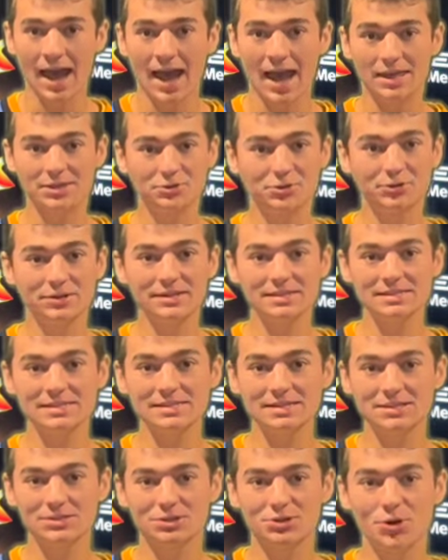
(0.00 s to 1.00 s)
And the
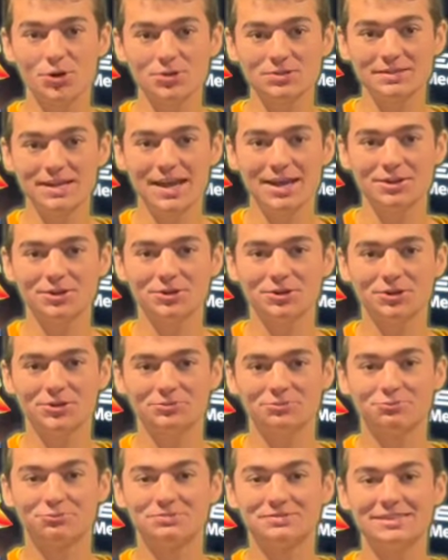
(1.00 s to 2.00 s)
Grizzlies
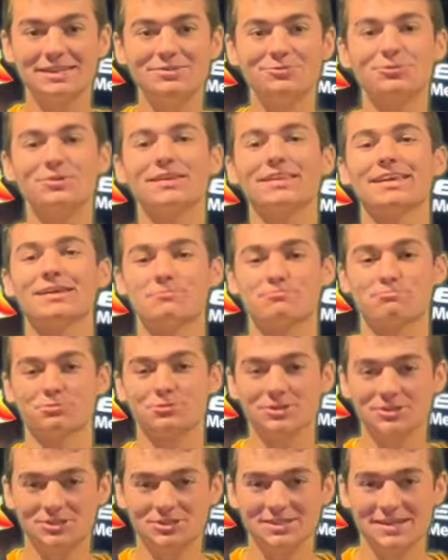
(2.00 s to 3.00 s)
goaltender didn't really
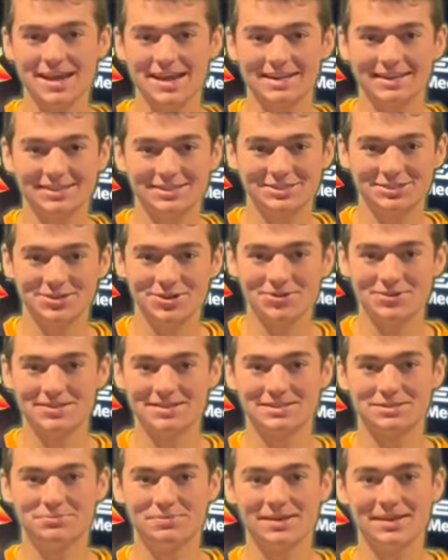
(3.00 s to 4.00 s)
appreciate it, so to
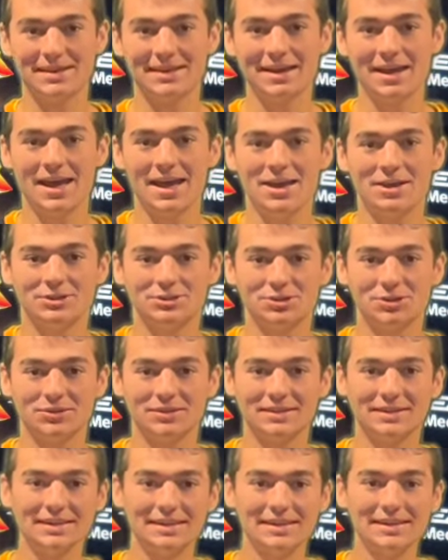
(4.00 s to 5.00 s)
speak. So
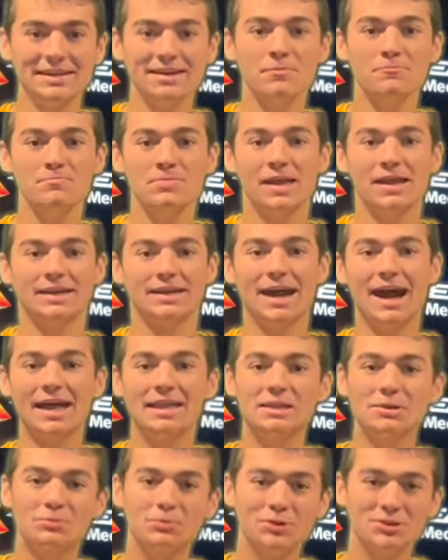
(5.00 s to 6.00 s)
he got
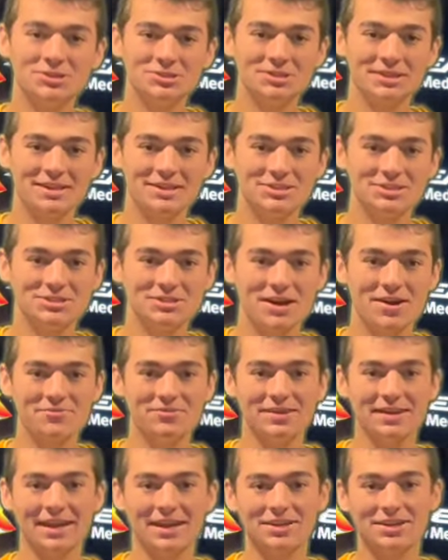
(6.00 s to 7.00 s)
in the pushing and
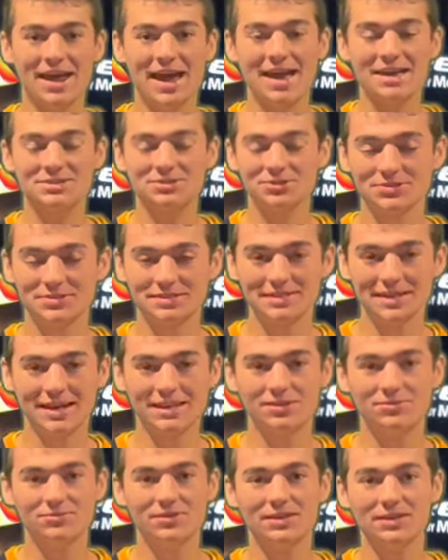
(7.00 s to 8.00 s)
shoving, and as see on
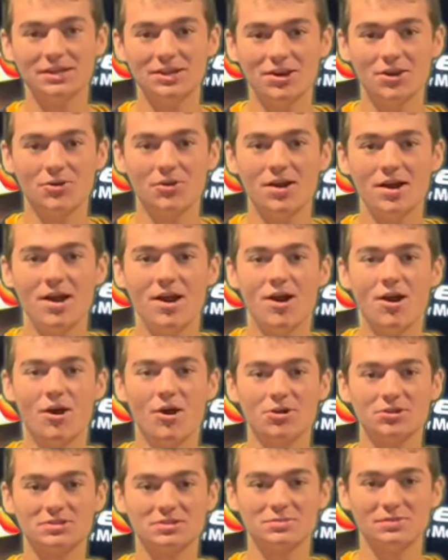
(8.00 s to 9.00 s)
the video,
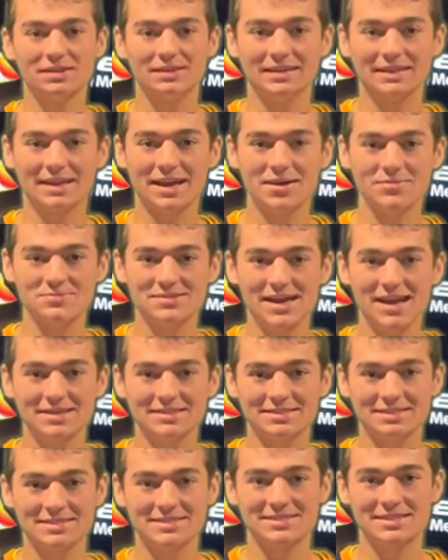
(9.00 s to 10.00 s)
ultimately comes out
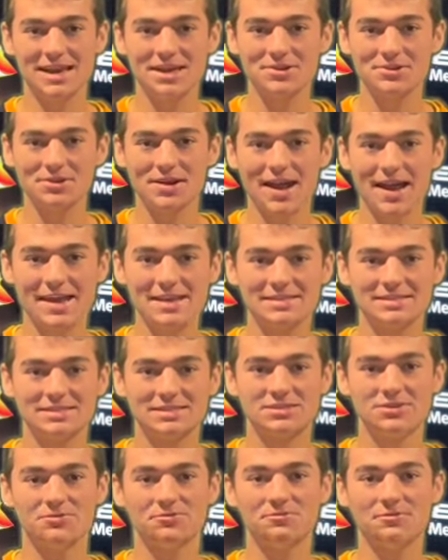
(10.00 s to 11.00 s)
to center ice
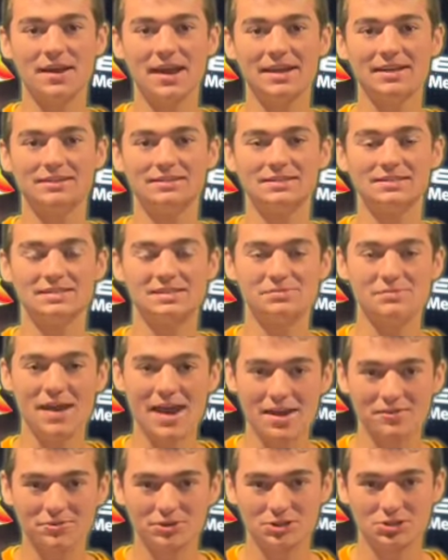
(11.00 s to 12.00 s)
to fight the
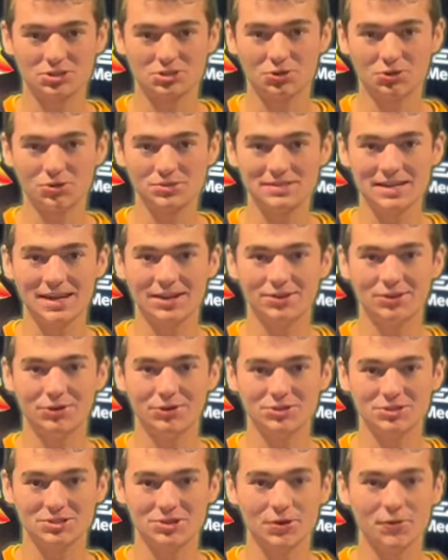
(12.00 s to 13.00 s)
Mavericks
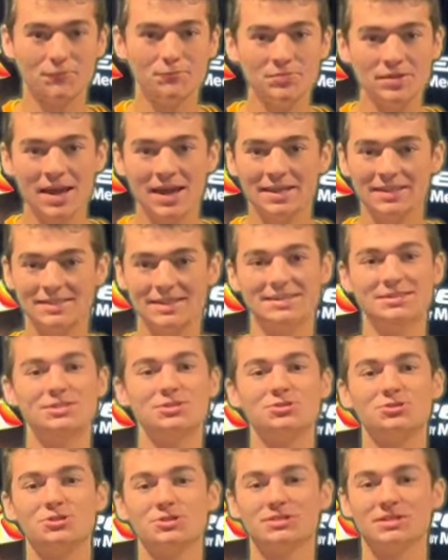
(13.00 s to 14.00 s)
goaltender. So this
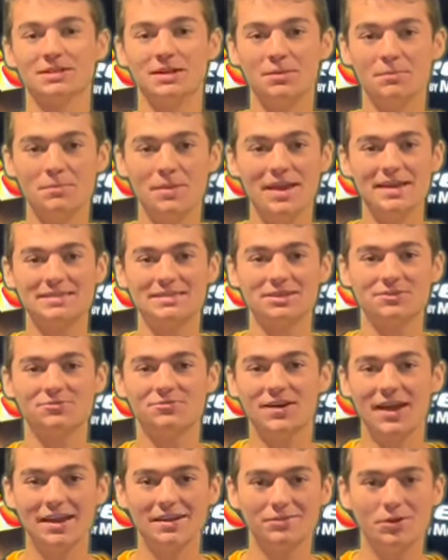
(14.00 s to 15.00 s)
is just an amazing
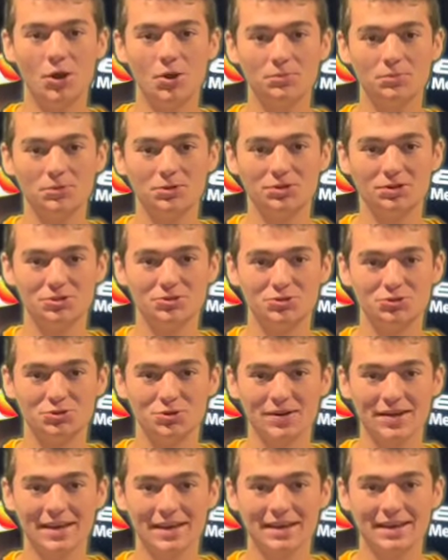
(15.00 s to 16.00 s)
fight. Hope you'll
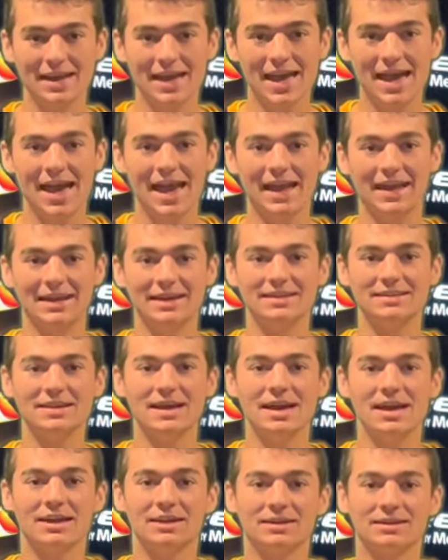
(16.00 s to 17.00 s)
enjoy it, and
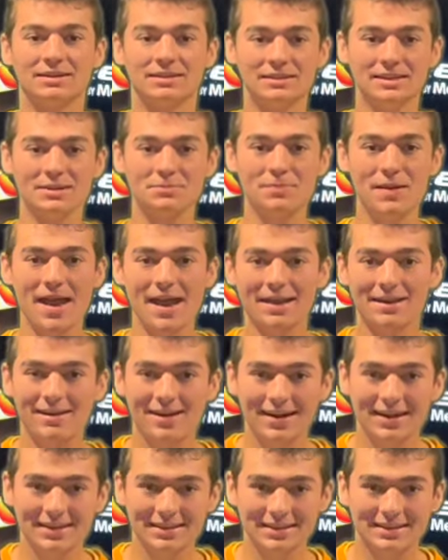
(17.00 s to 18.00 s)
click back
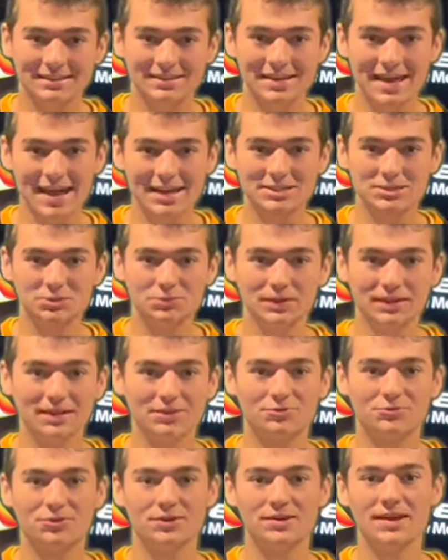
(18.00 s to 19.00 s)
on next week
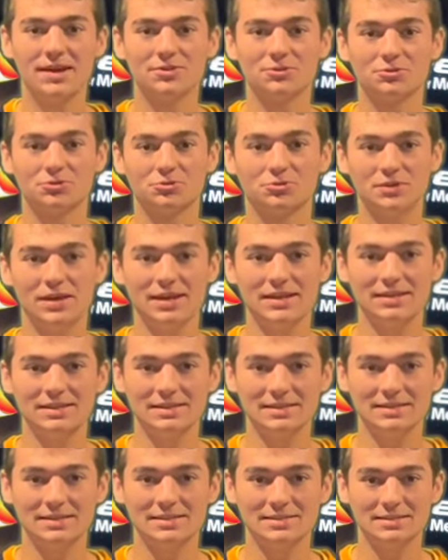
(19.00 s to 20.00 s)
for another great
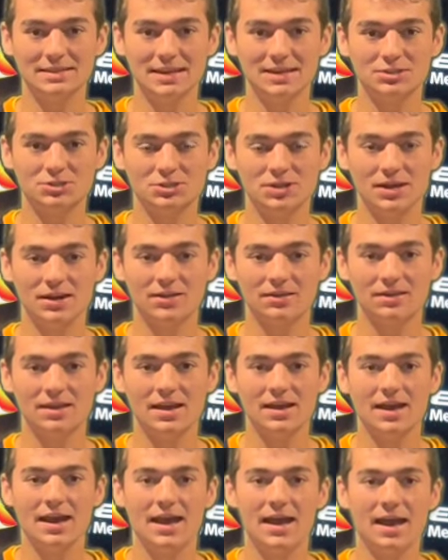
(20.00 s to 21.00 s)
ECHL
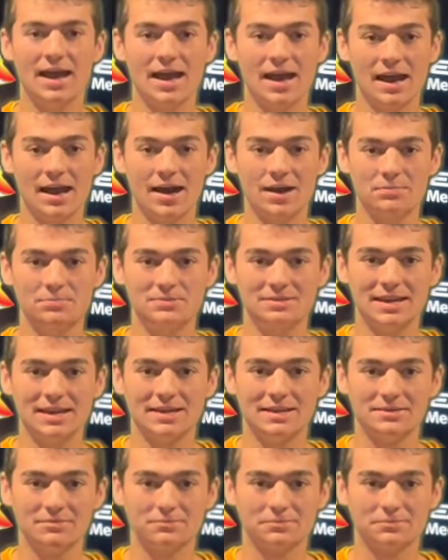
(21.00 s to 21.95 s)
update.